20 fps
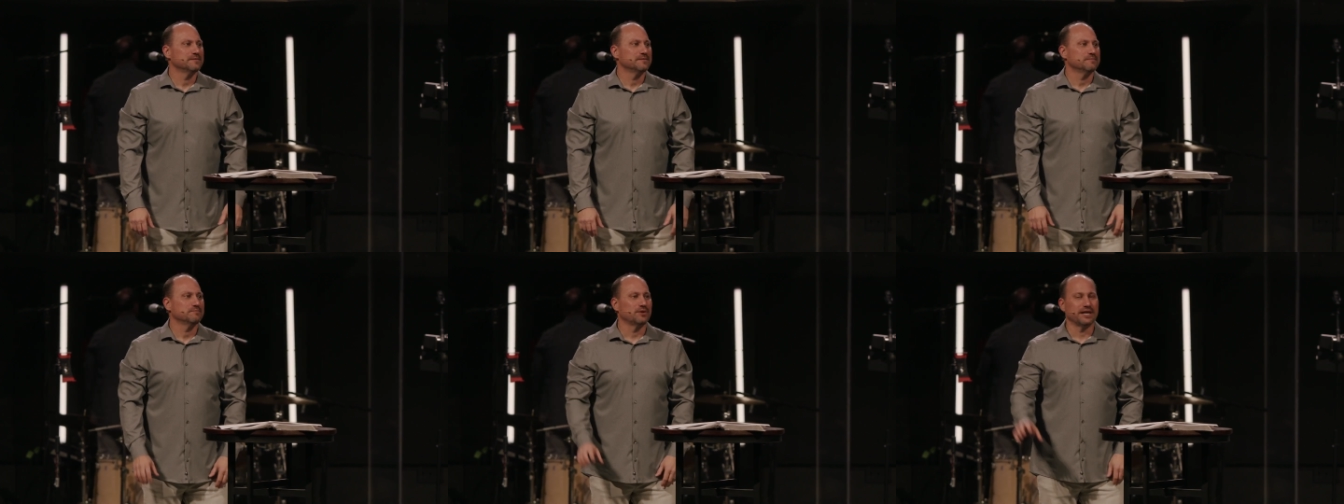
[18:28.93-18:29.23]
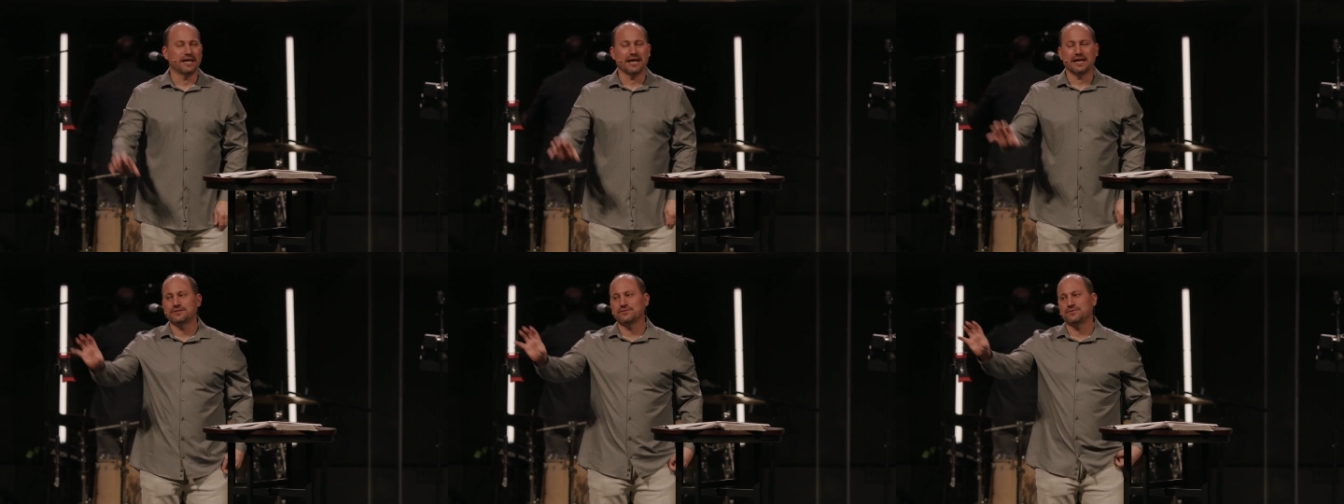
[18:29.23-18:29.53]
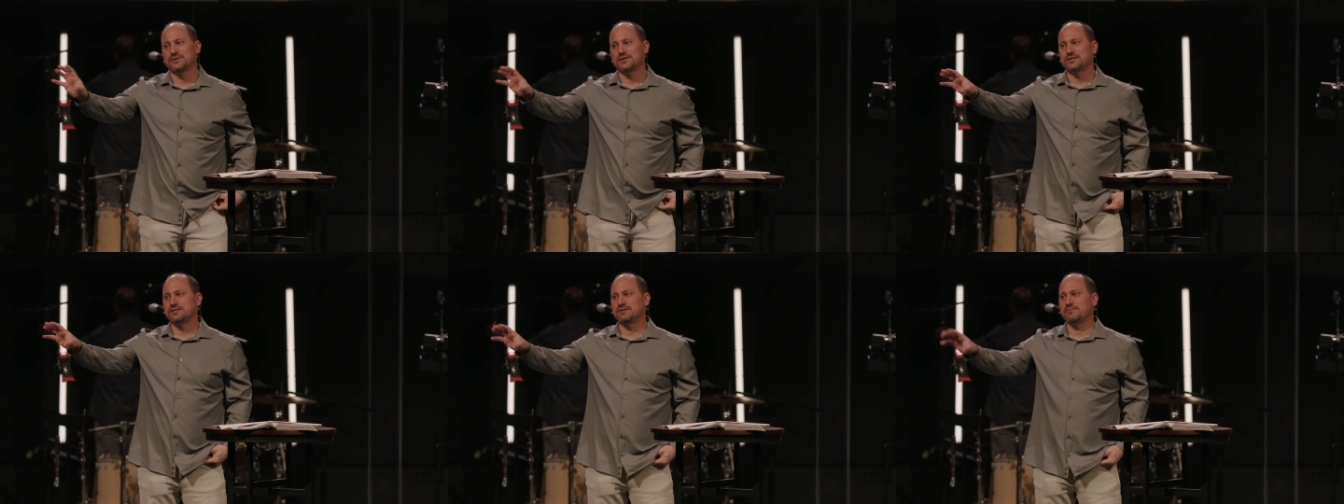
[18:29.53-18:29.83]
But he asked for
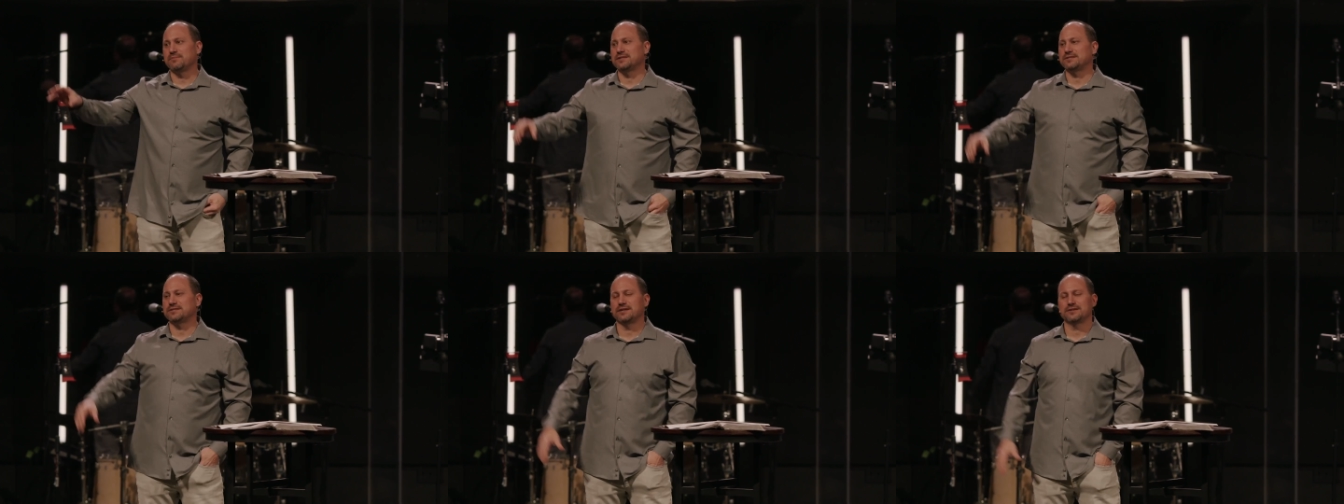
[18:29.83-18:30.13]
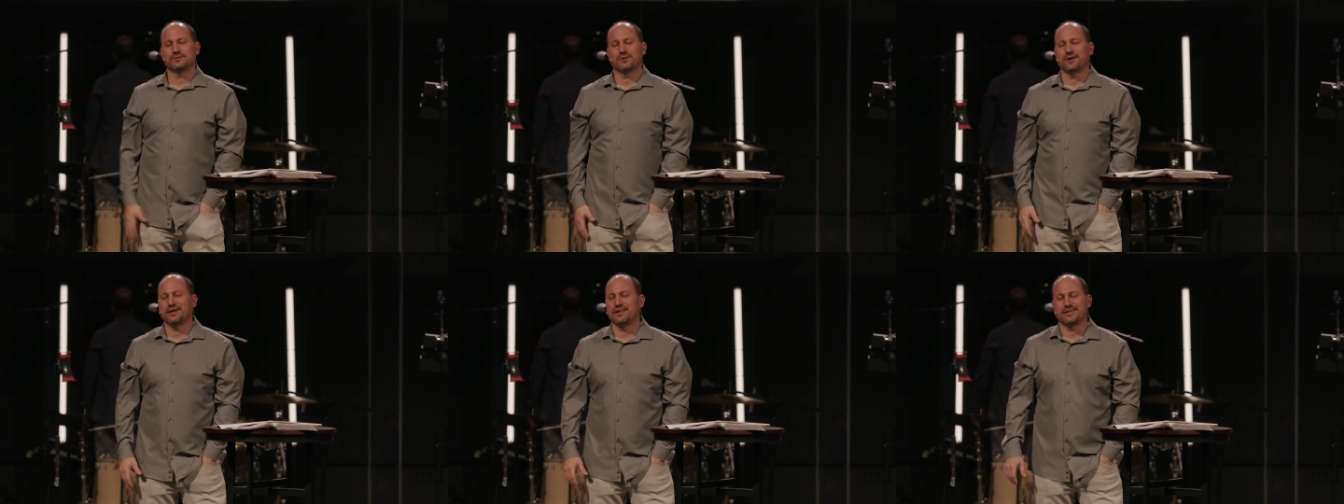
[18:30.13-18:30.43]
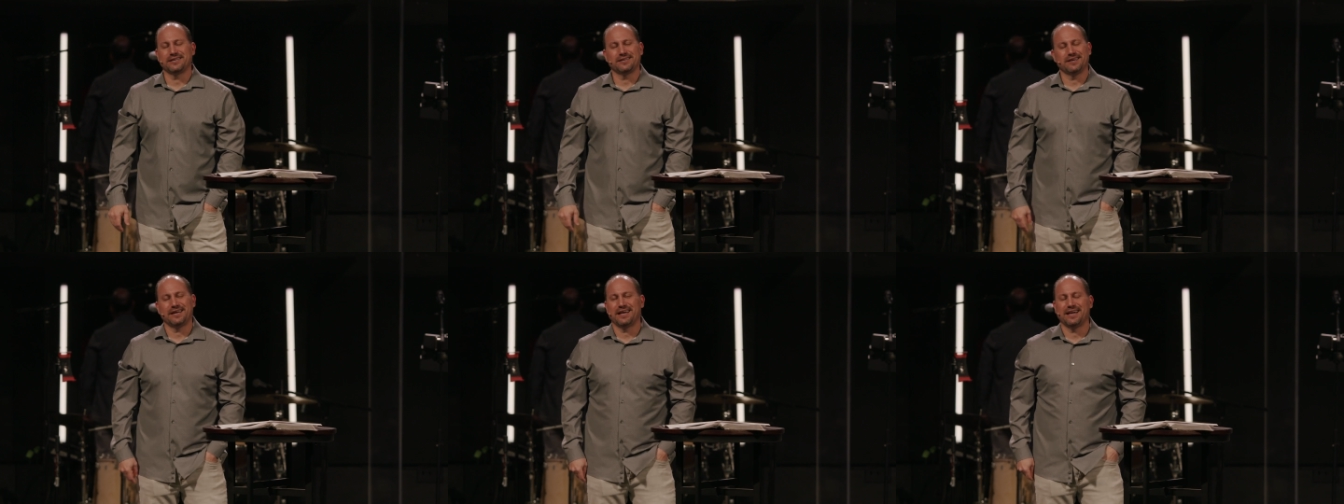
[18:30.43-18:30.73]
this in my
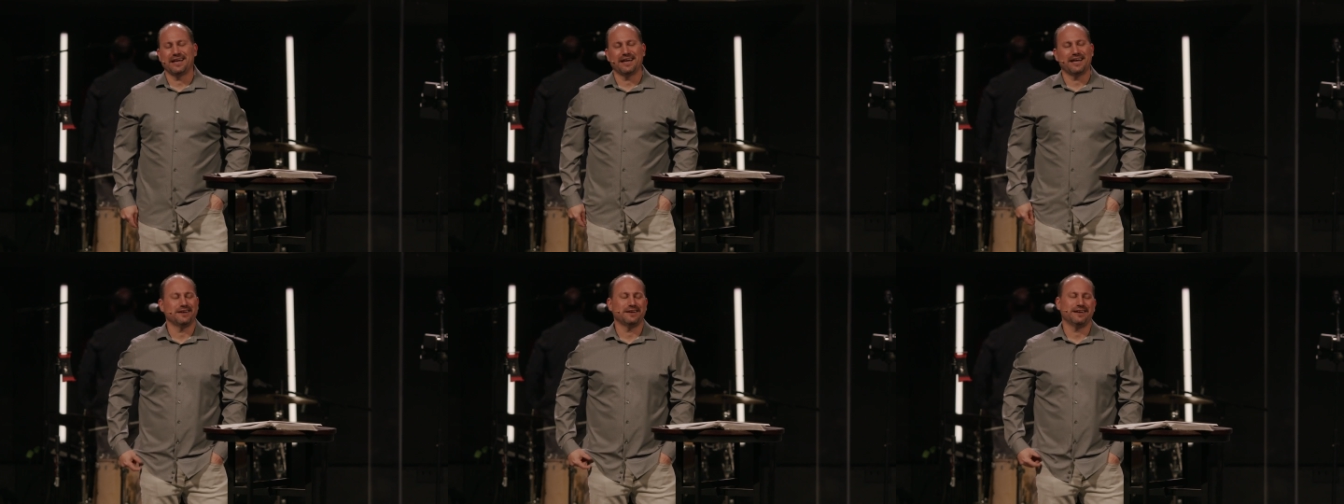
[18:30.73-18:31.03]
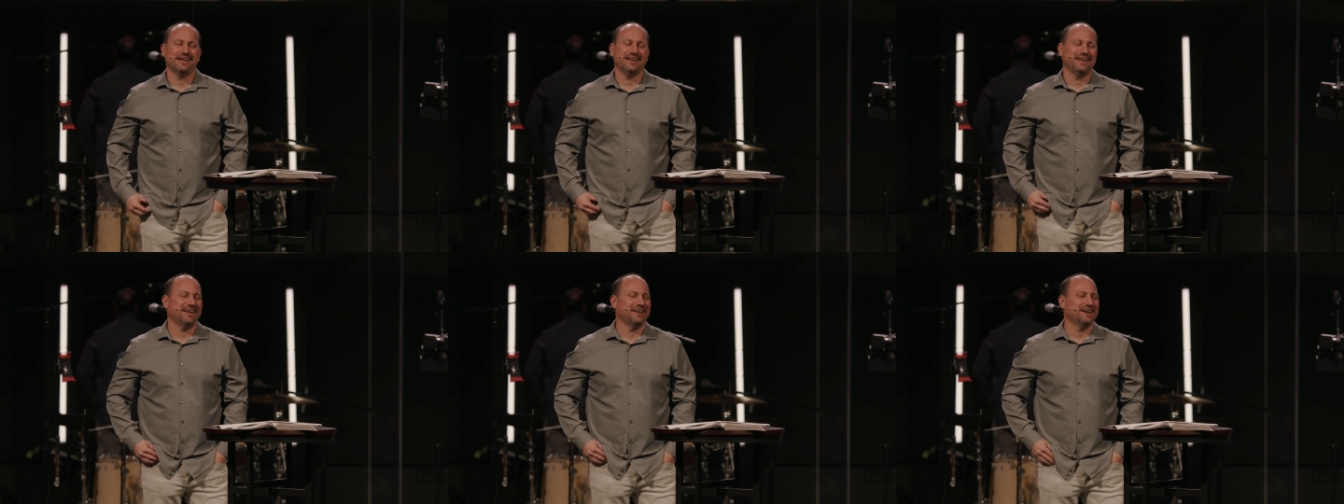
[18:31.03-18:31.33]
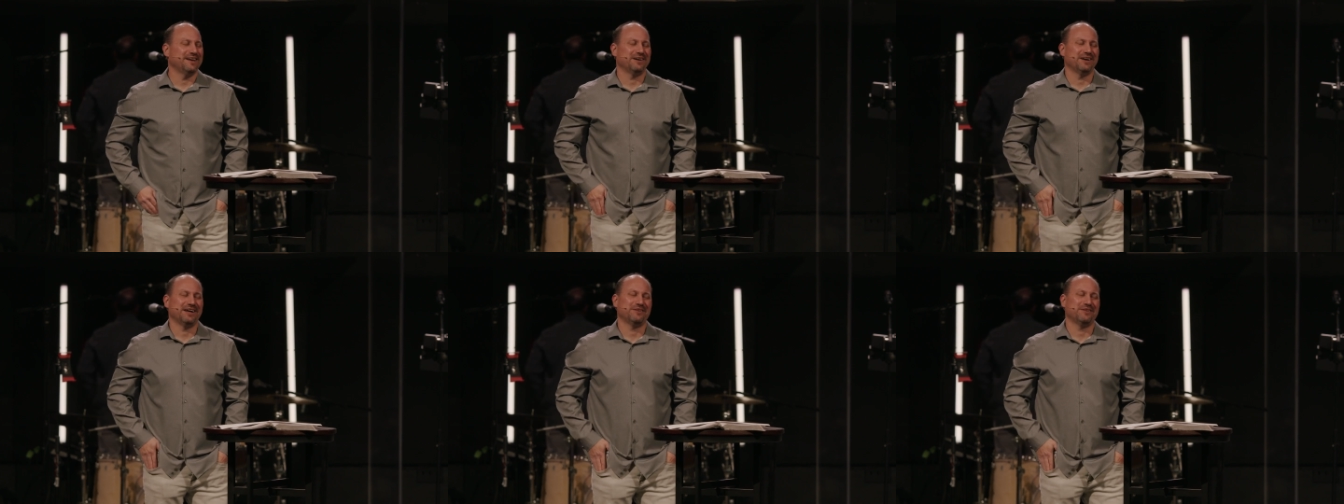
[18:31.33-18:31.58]
sexuality. I, I,